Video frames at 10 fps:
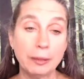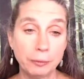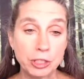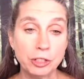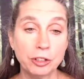
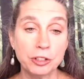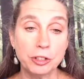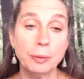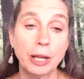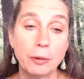which you can do
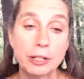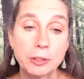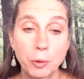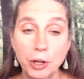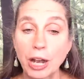by going to
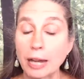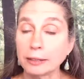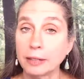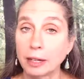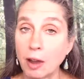
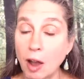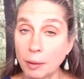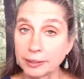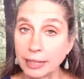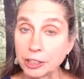
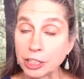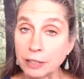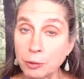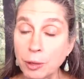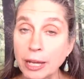
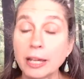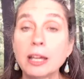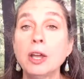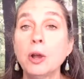warriorgoddess.com/giveaway,